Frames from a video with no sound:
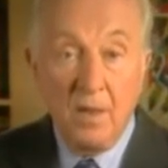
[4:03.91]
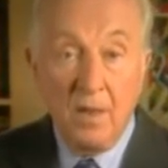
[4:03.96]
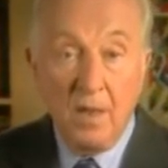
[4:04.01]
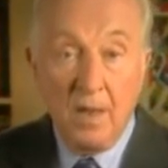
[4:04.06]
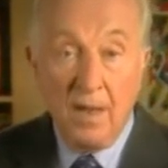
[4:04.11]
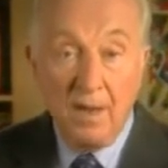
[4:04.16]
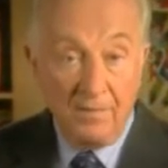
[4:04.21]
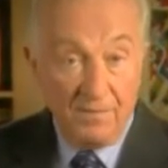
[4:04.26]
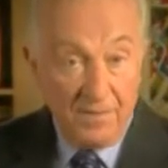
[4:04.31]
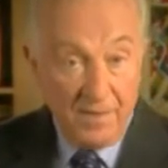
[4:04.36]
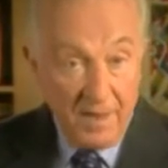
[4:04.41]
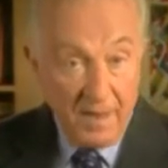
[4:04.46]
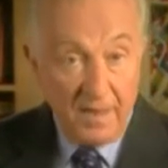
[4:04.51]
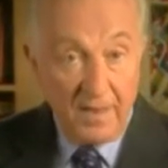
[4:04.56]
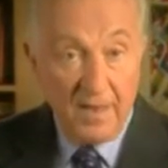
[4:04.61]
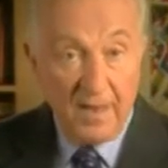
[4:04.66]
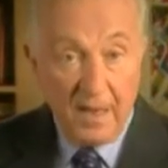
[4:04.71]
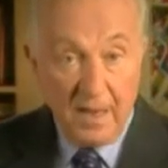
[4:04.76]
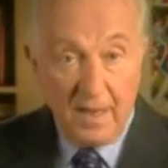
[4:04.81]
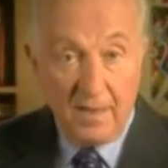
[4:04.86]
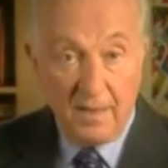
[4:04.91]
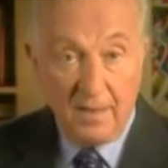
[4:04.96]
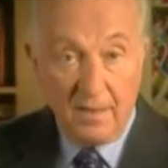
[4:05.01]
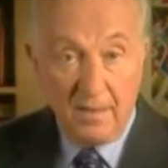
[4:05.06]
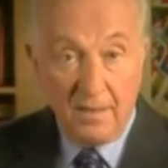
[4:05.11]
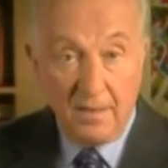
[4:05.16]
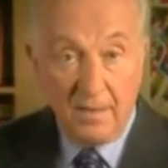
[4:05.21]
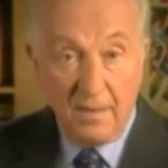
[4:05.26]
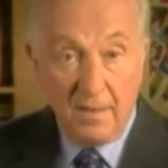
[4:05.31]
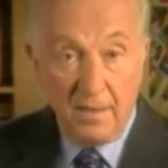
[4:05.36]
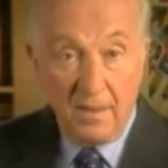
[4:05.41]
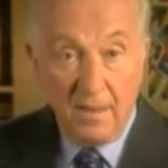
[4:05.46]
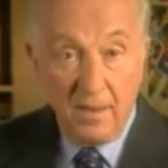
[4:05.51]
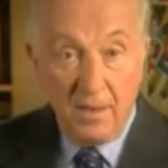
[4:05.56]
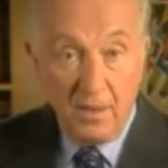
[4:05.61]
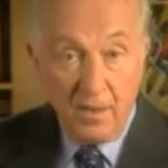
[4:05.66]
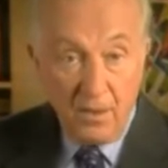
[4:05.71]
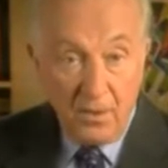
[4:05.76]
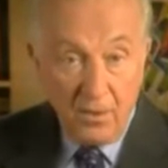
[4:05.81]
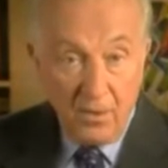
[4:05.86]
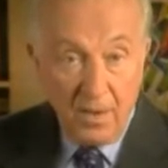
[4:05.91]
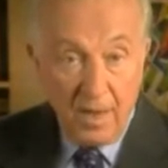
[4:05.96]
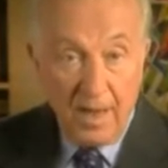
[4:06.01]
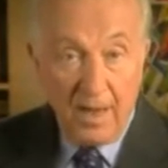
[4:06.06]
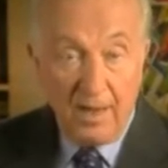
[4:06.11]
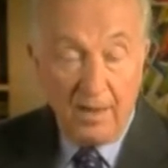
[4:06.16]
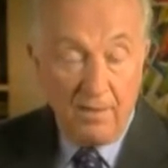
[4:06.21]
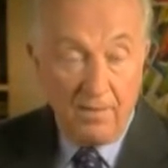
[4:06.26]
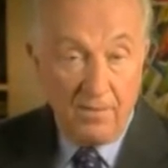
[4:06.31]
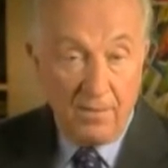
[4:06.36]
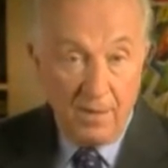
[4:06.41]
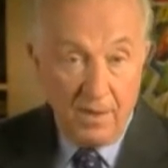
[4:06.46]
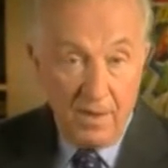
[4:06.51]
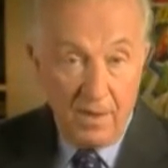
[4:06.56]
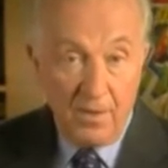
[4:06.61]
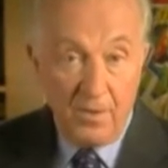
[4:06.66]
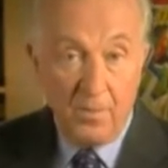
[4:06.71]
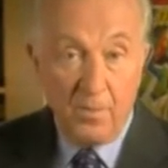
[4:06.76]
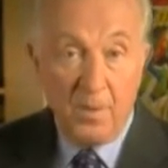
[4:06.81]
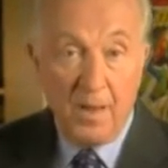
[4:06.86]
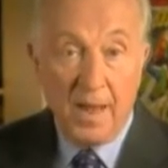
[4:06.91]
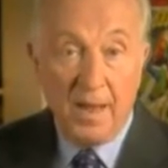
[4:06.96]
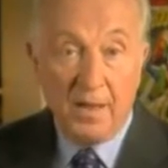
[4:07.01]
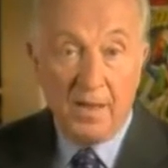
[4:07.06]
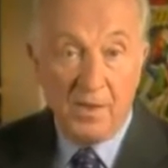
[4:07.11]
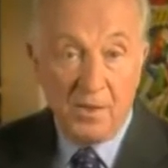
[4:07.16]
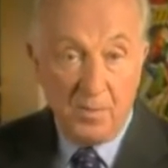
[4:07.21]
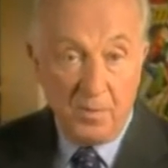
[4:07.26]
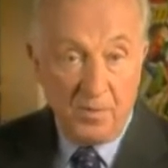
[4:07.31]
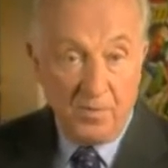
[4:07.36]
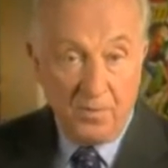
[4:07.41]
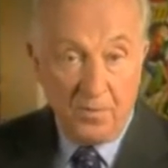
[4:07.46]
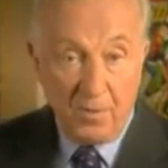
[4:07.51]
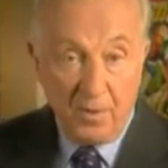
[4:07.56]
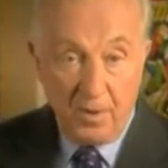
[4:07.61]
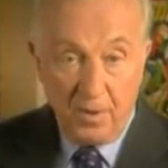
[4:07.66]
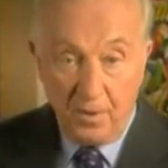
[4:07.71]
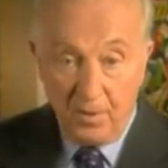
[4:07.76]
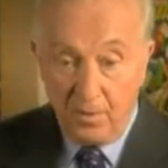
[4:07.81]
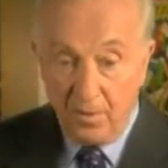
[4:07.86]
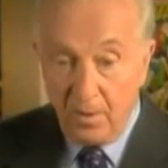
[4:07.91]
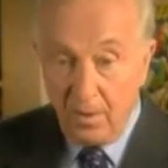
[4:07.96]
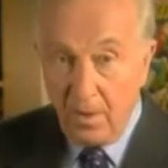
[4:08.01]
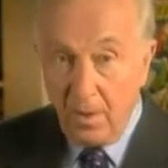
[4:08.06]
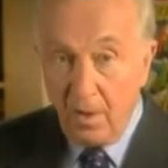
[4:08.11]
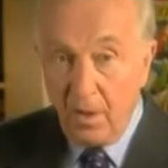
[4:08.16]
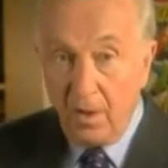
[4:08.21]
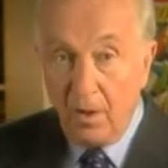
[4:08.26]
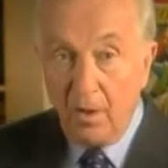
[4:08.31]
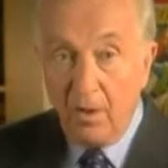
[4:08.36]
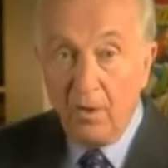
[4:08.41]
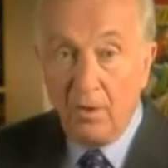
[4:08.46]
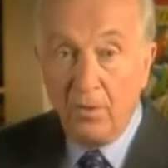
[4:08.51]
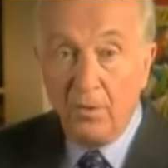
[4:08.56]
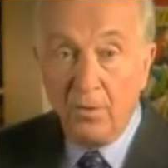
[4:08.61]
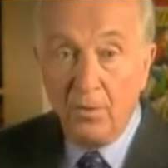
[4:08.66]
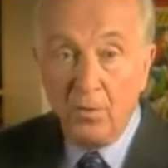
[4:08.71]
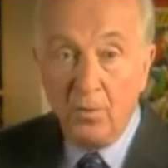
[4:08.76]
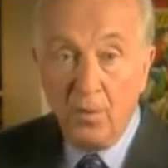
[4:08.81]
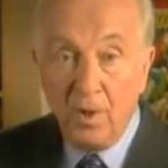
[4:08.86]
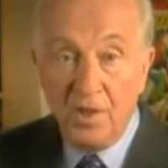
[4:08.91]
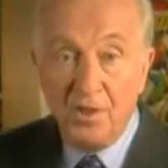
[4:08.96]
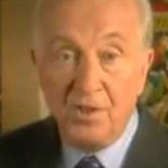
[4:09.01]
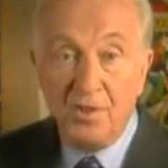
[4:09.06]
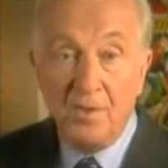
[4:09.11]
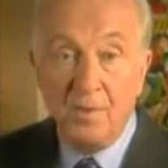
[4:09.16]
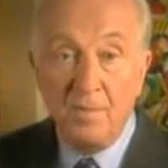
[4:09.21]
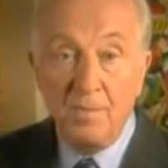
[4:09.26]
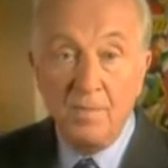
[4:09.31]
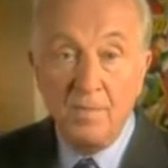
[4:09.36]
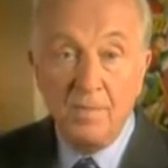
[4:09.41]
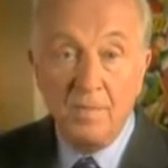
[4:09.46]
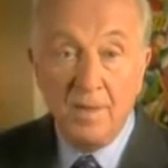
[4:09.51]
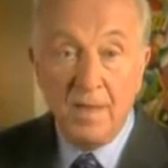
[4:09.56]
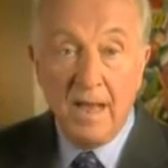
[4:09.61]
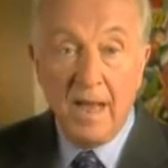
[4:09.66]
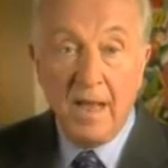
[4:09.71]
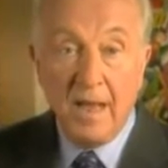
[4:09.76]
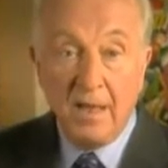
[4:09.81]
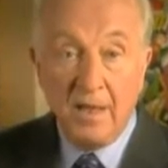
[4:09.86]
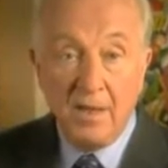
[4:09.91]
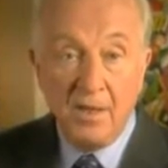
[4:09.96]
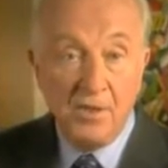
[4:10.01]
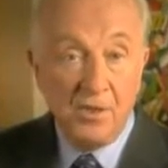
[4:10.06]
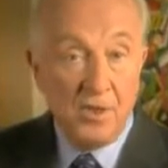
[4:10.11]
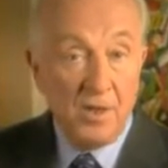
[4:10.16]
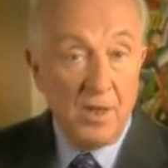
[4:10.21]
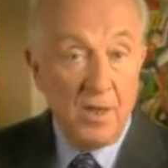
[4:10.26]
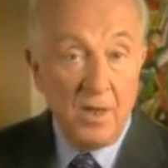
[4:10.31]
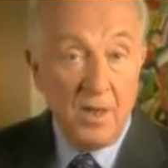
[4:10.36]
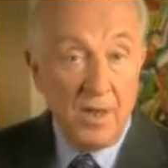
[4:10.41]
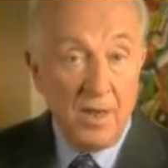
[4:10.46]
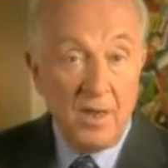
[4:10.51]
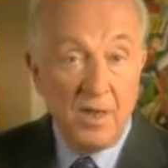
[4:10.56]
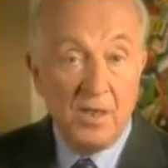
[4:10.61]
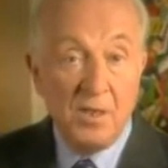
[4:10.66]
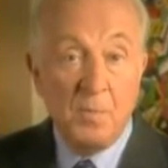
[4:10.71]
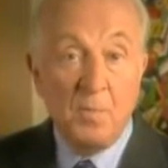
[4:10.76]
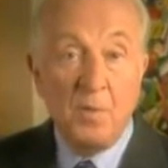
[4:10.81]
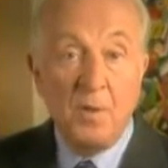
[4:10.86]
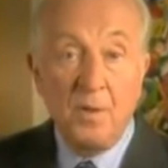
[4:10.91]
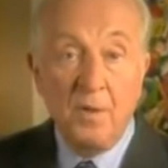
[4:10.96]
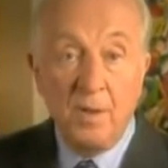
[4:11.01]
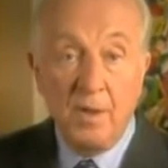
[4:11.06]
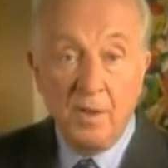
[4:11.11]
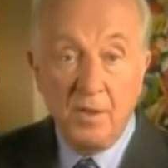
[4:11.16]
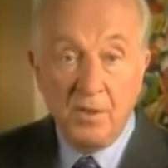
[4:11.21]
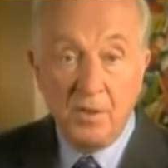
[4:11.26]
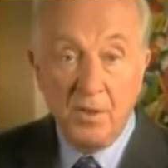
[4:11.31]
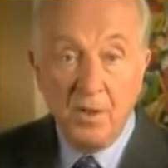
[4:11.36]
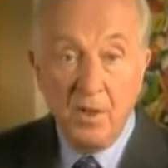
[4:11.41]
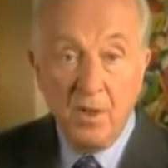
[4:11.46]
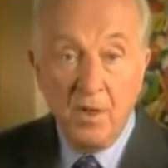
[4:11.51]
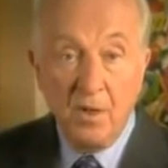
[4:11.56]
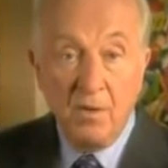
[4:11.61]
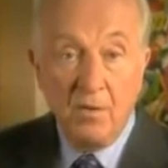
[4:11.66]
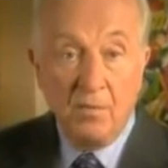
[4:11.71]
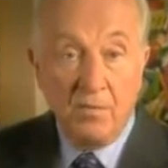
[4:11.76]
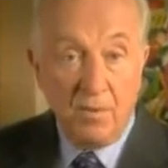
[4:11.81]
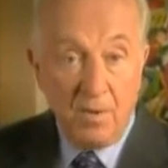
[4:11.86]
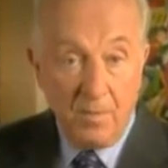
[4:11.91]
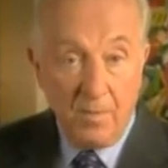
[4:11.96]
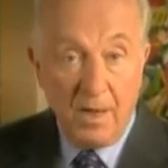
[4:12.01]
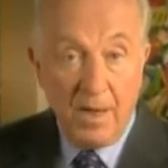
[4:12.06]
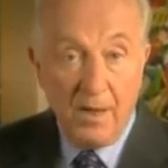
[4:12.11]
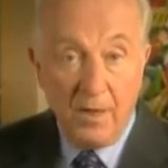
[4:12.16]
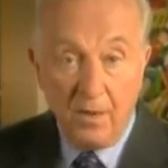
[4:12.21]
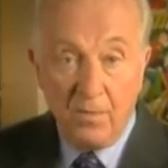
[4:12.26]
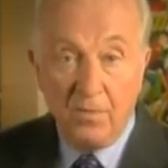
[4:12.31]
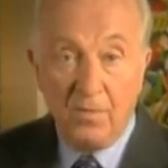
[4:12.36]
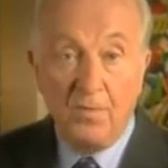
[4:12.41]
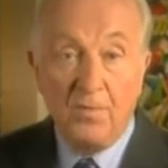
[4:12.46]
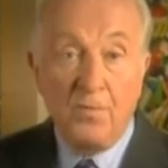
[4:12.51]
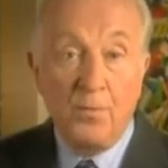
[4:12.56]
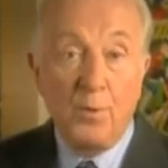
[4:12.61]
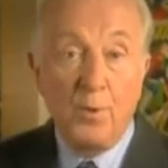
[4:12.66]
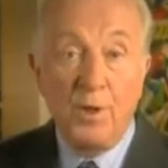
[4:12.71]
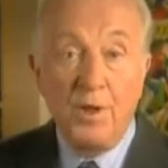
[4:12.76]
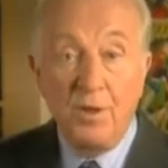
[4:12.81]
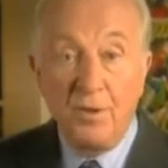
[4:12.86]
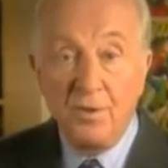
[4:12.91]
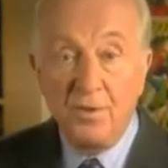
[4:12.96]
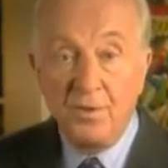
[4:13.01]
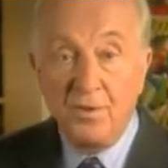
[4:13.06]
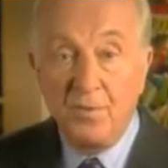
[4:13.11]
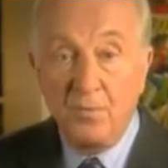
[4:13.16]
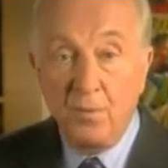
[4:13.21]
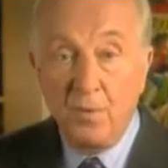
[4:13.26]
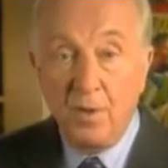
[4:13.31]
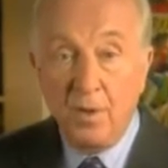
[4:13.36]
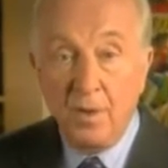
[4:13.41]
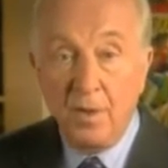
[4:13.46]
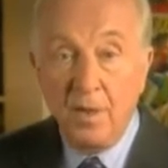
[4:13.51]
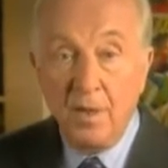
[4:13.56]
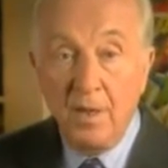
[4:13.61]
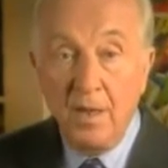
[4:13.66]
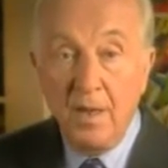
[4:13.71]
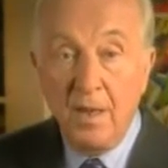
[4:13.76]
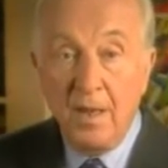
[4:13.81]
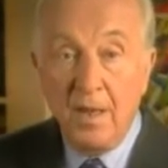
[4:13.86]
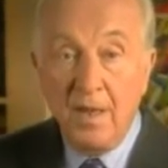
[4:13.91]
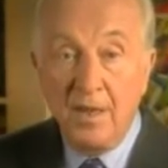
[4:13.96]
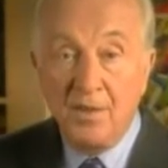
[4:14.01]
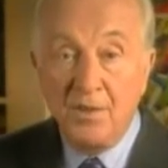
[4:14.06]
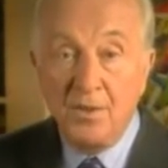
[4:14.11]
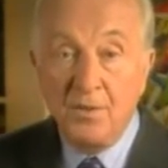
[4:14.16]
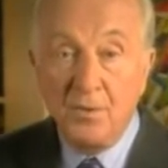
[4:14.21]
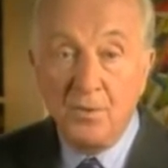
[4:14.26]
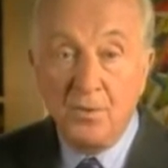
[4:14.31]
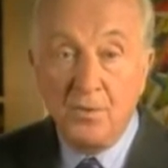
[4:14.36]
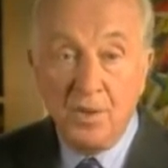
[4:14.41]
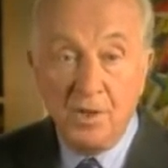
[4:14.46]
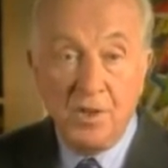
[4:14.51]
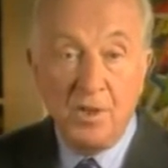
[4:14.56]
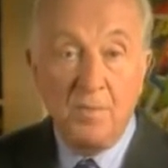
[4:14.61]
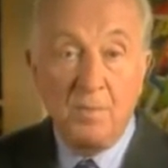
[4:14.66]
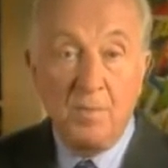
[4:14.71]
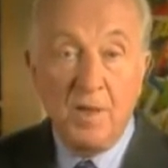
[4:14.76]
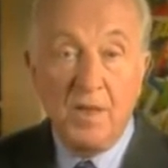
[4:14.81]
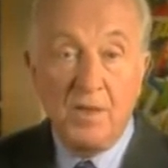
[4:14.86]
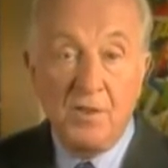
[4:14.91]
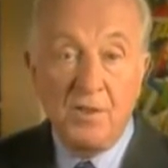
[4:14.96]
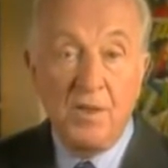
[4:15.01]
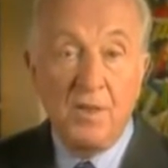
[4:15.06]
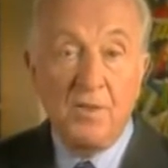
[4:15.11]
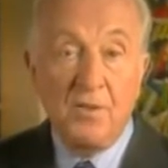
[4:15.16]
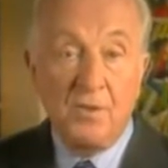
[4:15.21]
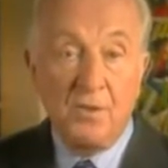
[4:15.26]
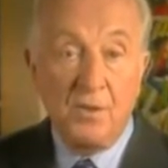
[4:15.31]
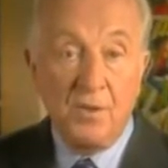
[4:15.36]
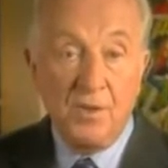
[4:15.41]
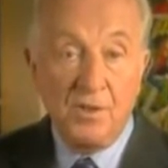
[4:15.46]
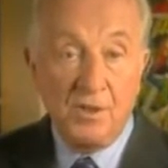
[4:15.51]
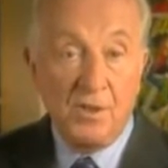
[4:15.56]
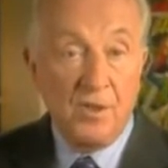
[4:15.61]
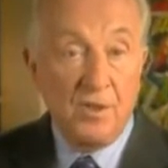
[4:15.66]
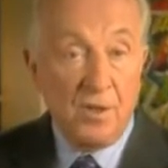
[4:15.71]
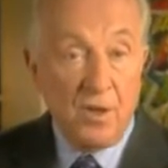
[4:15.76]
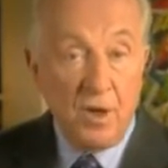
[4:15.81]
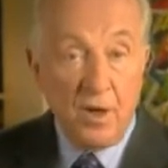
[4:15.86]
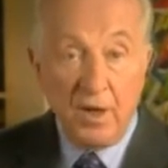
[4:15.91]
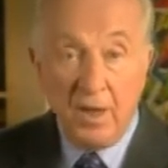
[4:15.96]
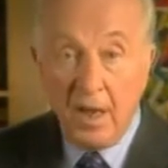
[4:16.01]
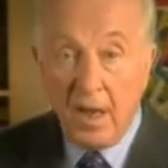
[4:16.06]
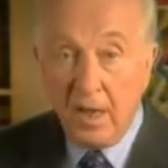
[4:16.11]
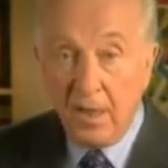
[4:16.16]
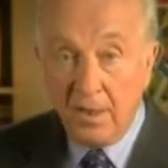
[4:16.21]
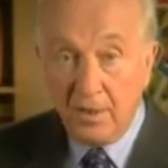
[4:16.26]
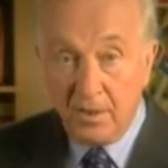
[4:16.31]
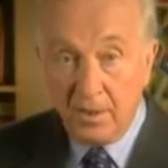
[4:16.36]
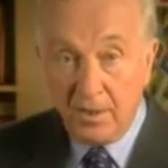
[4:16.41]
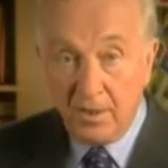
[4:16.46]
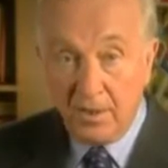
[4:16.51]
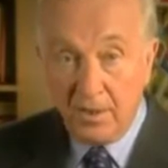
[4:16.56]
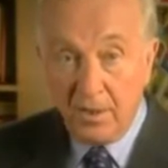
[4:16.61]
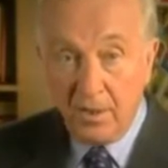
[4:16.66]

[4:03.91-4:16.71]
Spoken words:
I've done that. You have in your package before you all the wisdom, knowledge, and experience from my over 40 years of work as a nutrition-based internist and cardiologist.